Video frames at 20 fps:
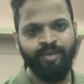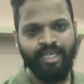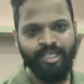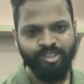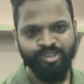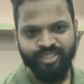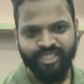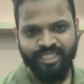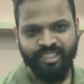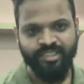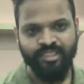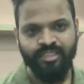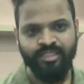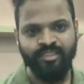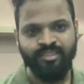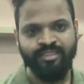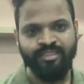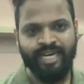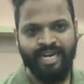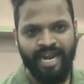
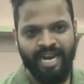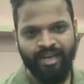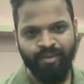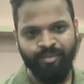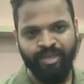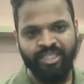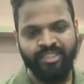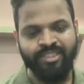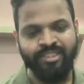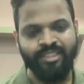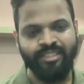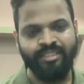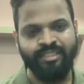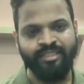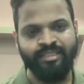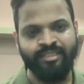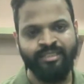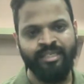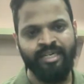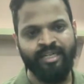illustrations and
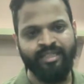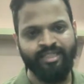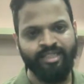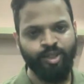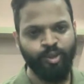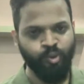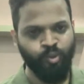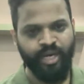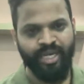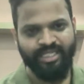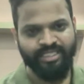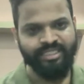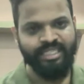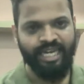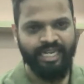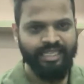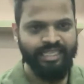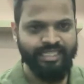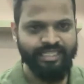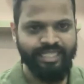animation and the UI
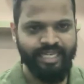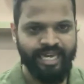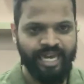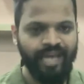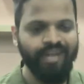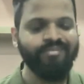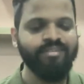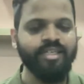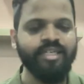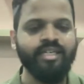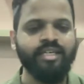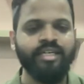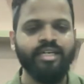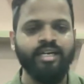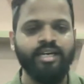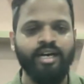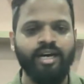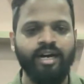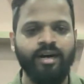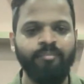style that they have.
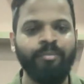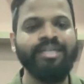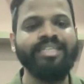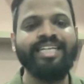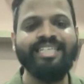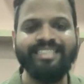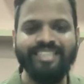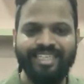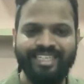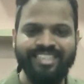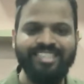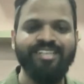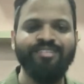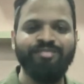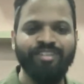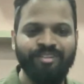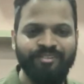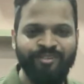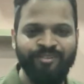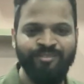But there's a
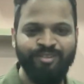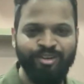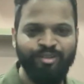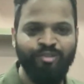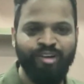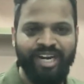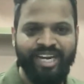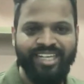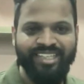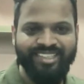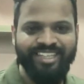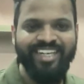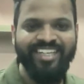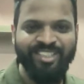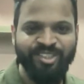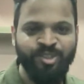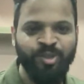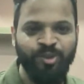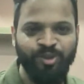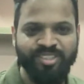reason for why
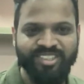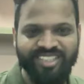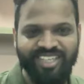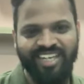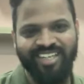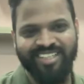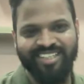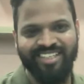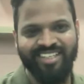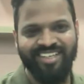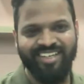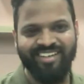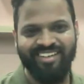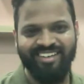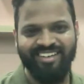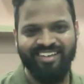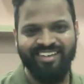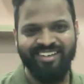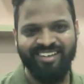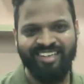they chose that.
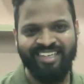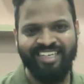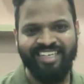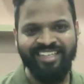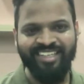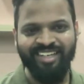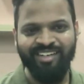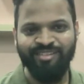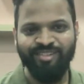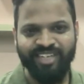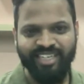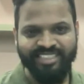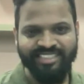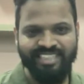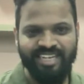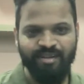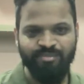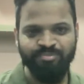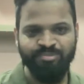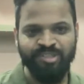Linear, for
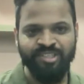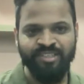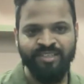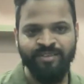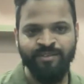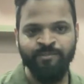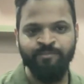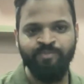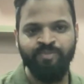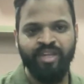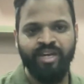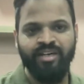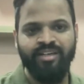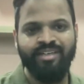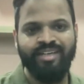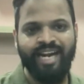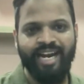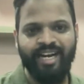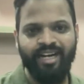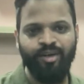example,
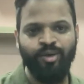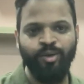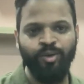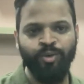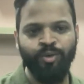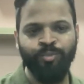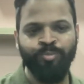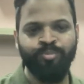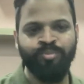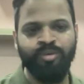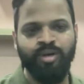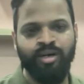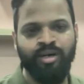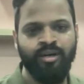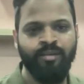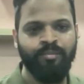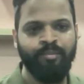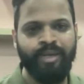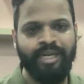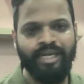tried to
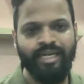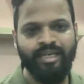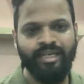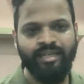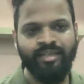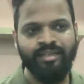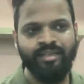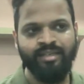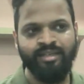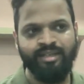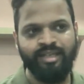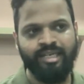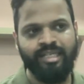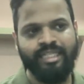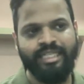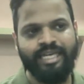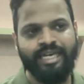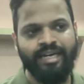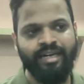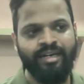bring in
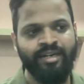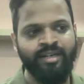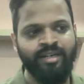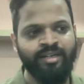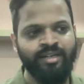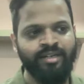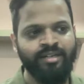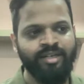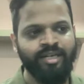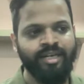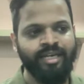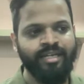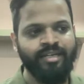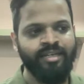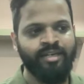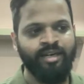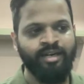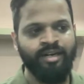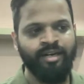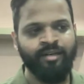
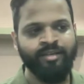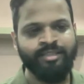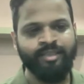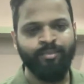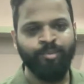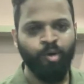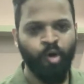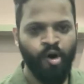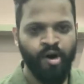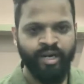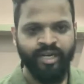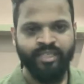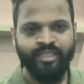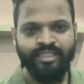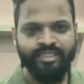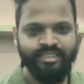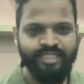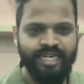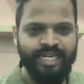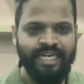the
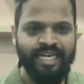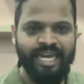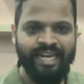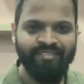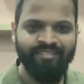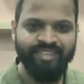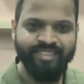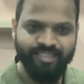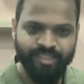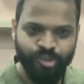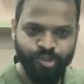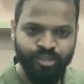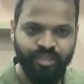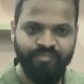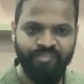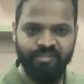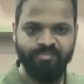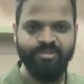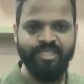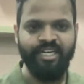product design language into
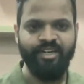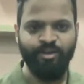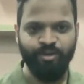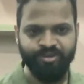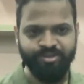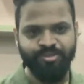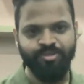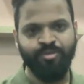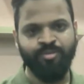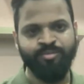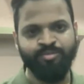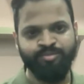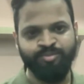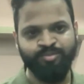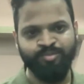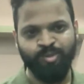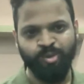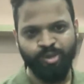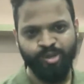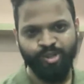their website also,
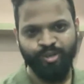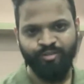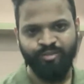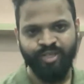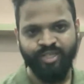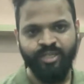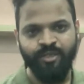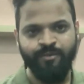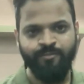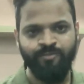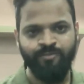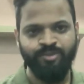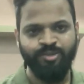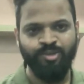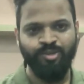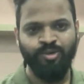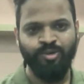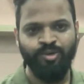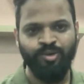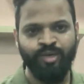most of it.
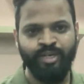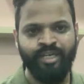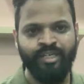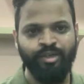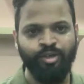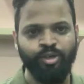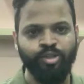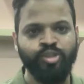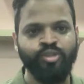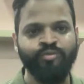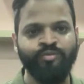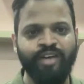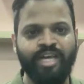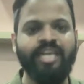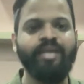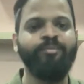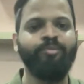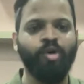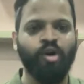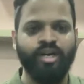So it's
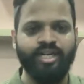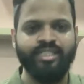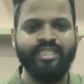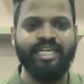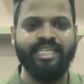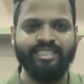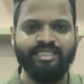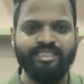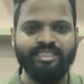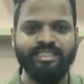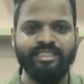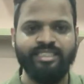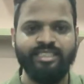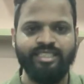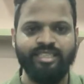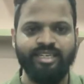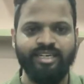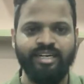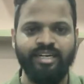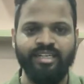very productized,
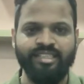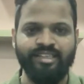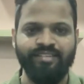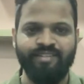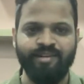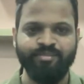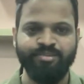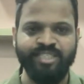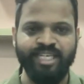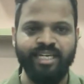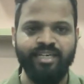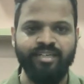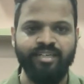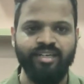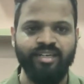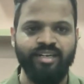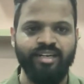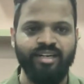the website.